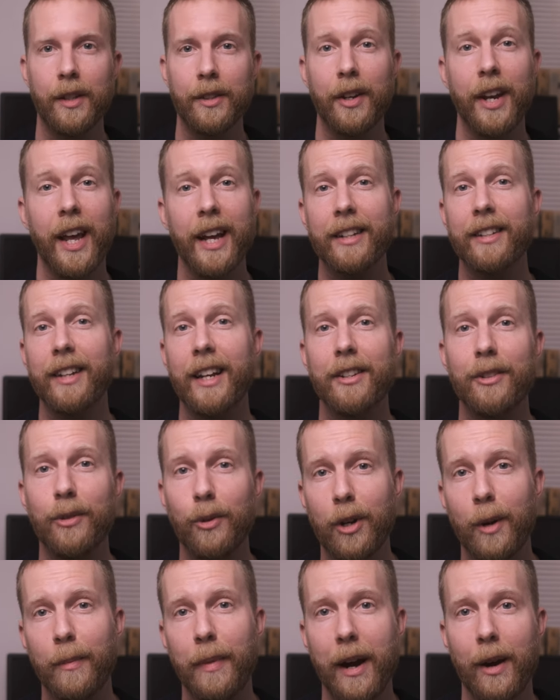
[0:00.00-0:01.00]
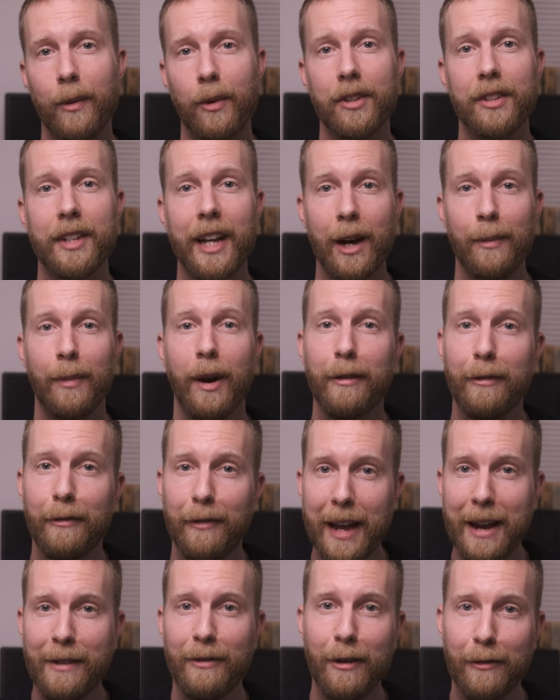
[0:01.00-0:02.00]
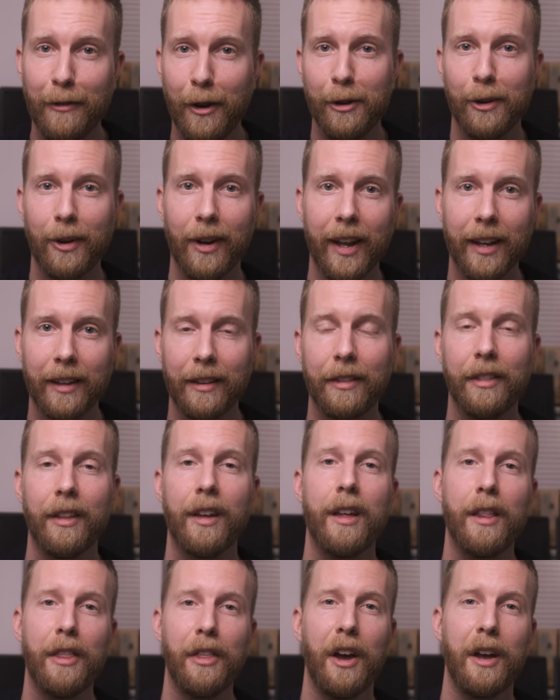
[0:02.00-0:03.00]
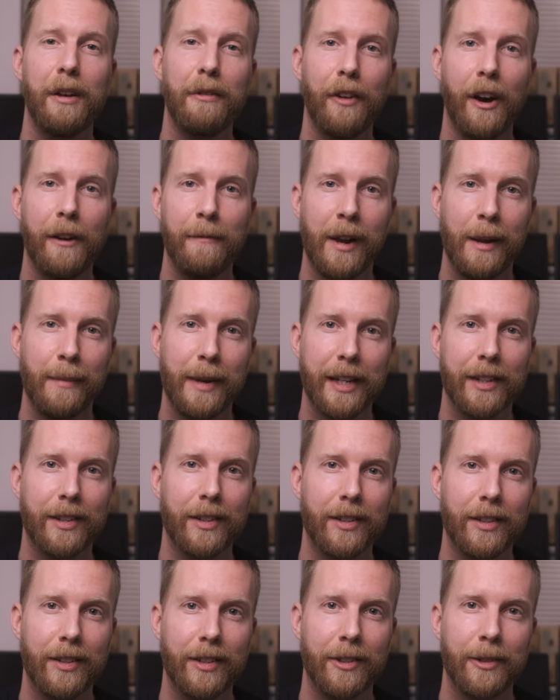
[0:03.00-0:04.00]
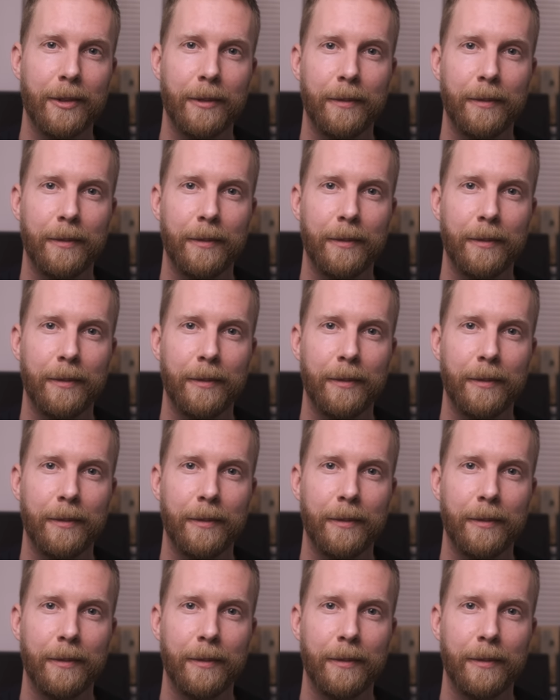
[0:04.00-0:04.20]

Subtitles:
So next, let's talk about what's now my favourite focal length, 35mm.